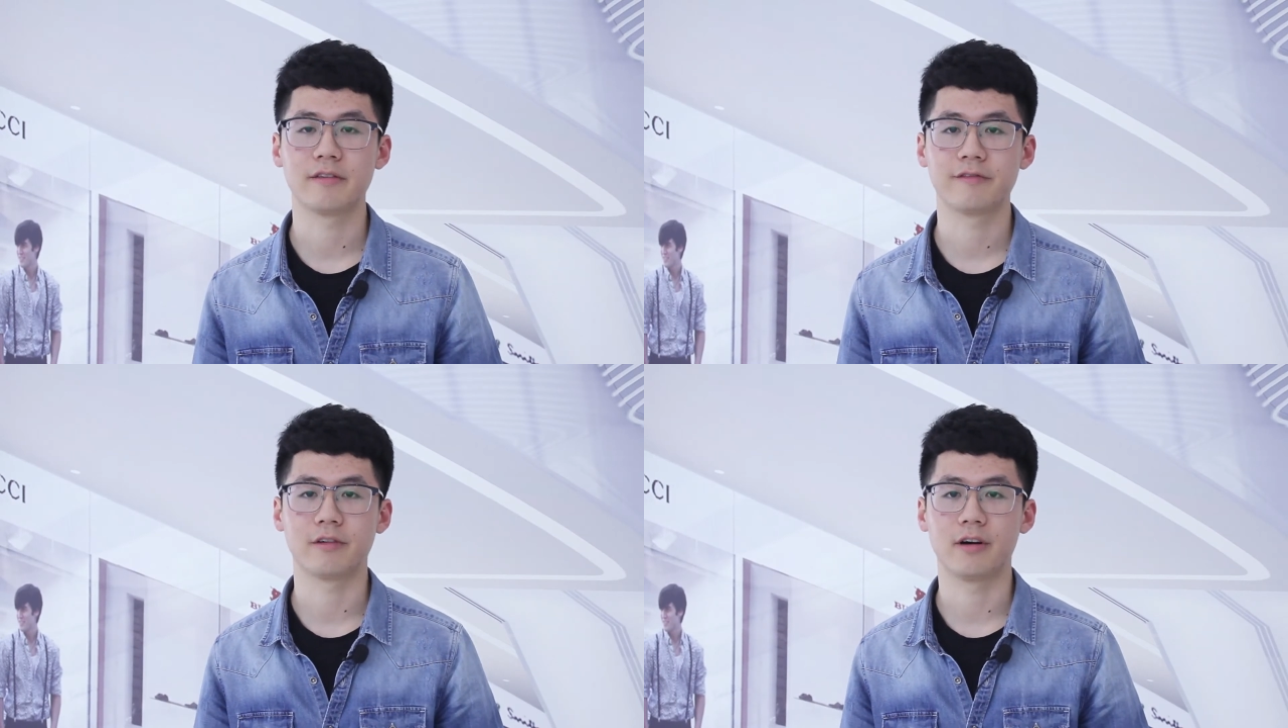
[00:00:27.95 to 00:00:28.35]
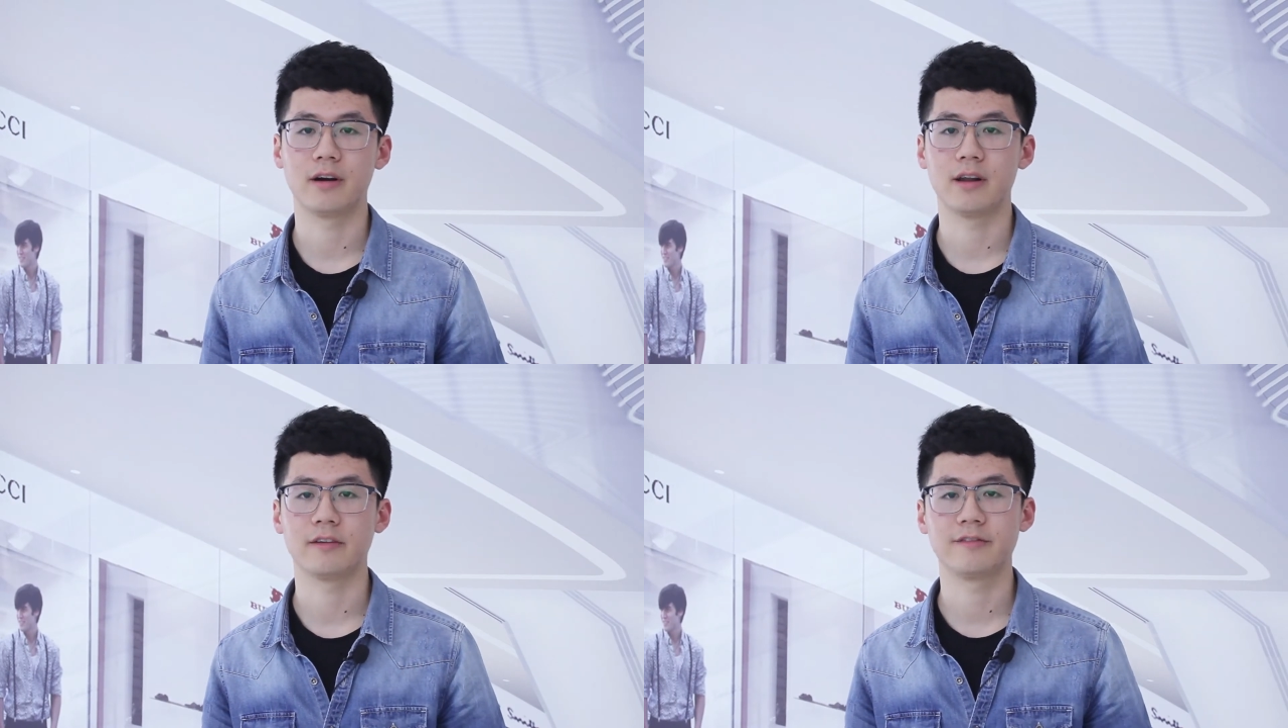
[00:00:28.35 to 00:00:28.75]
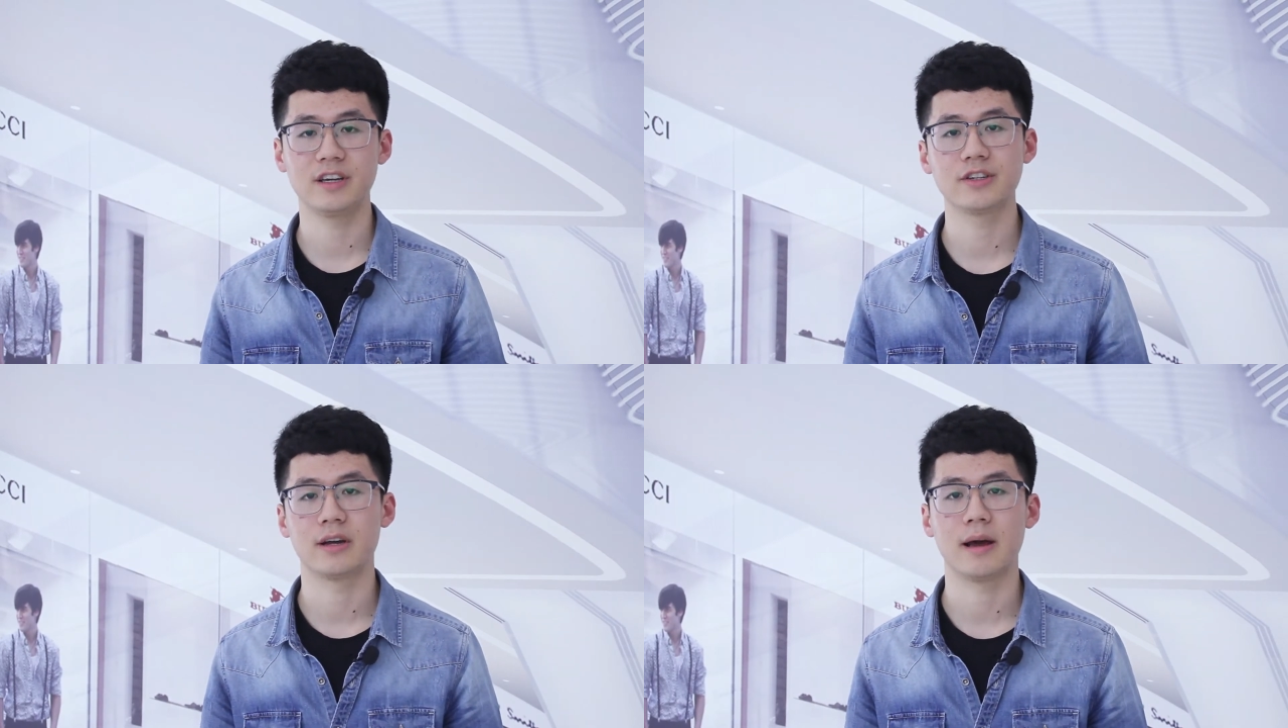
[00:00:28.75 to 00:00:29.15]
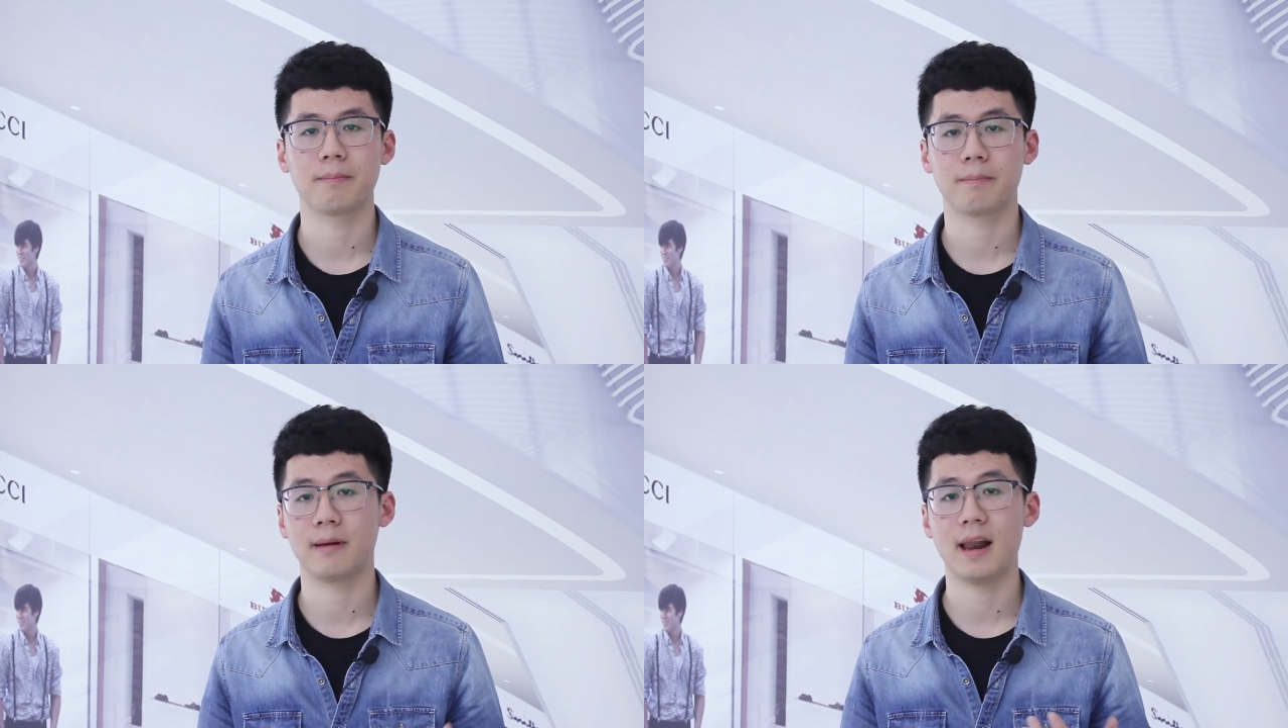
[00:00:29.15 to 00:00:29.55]
for the feature
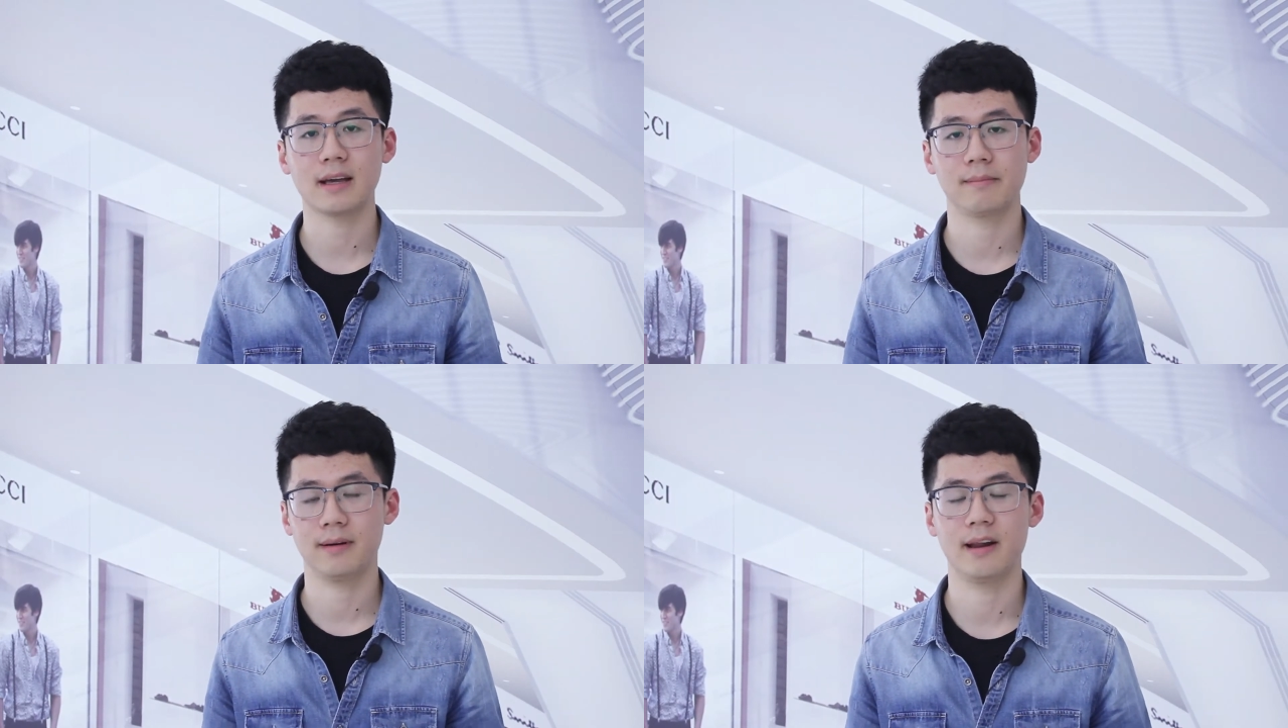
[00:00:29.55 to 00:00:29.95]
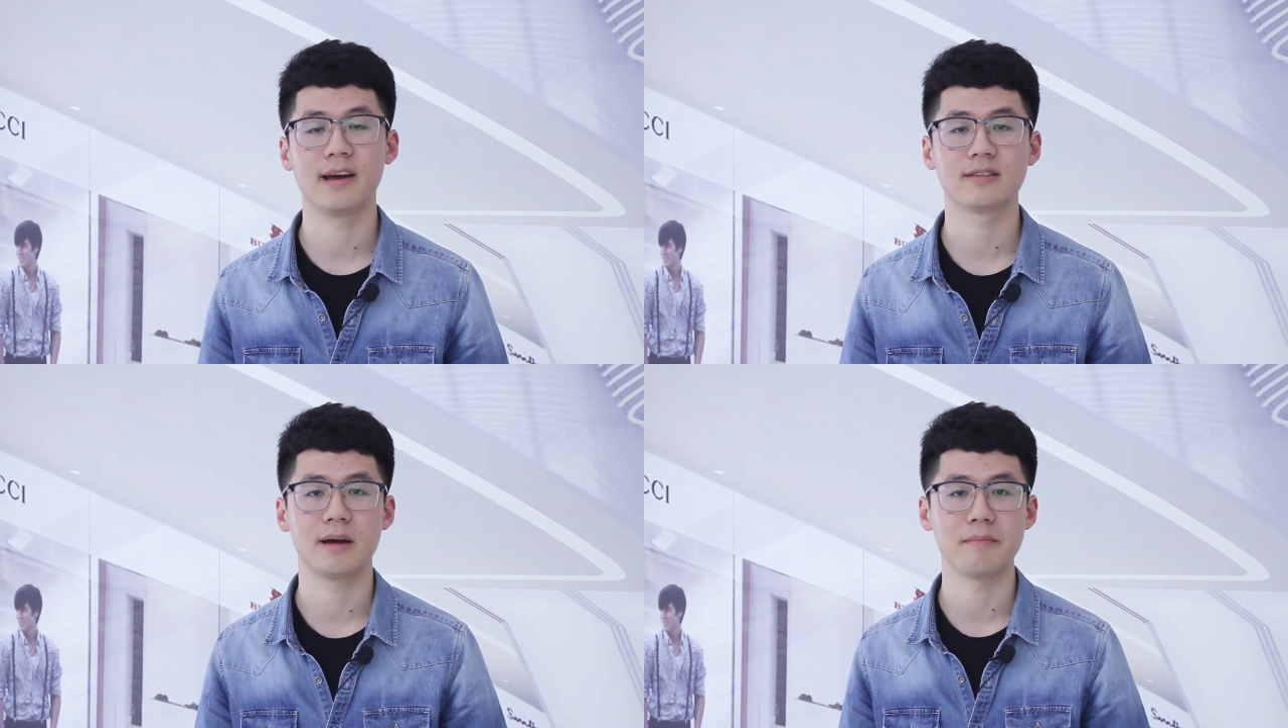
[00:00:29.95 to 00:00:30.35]
plug-and-play as I